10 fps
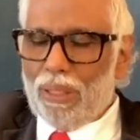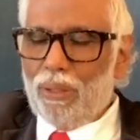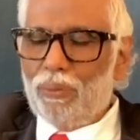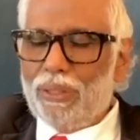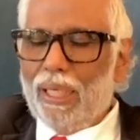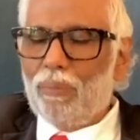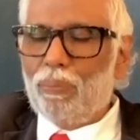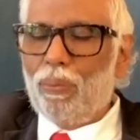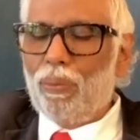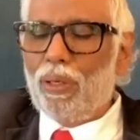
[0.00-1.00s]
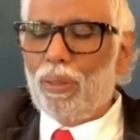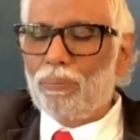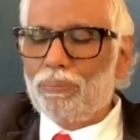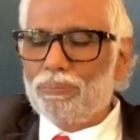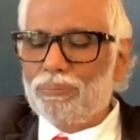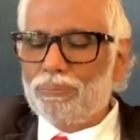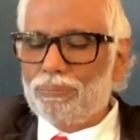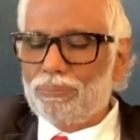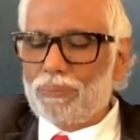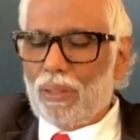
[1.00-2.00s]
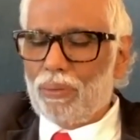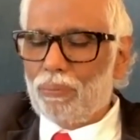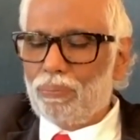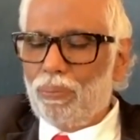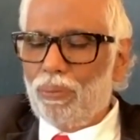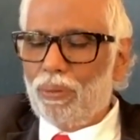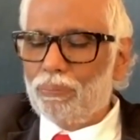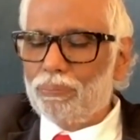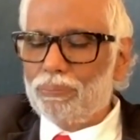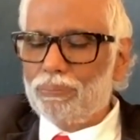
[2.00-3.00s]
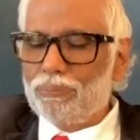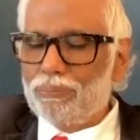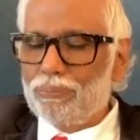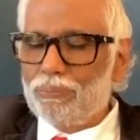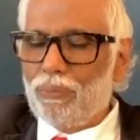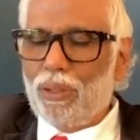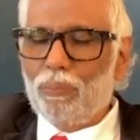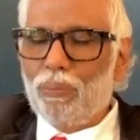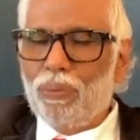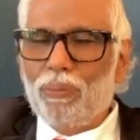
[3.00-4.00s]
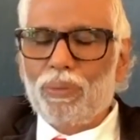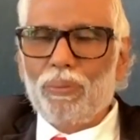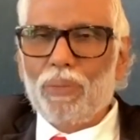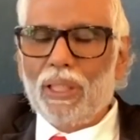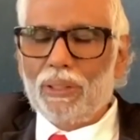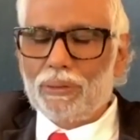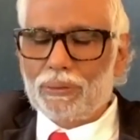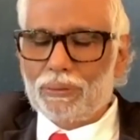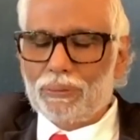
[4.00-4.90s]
When you take Poornam out of Poornam, only Poornam remains,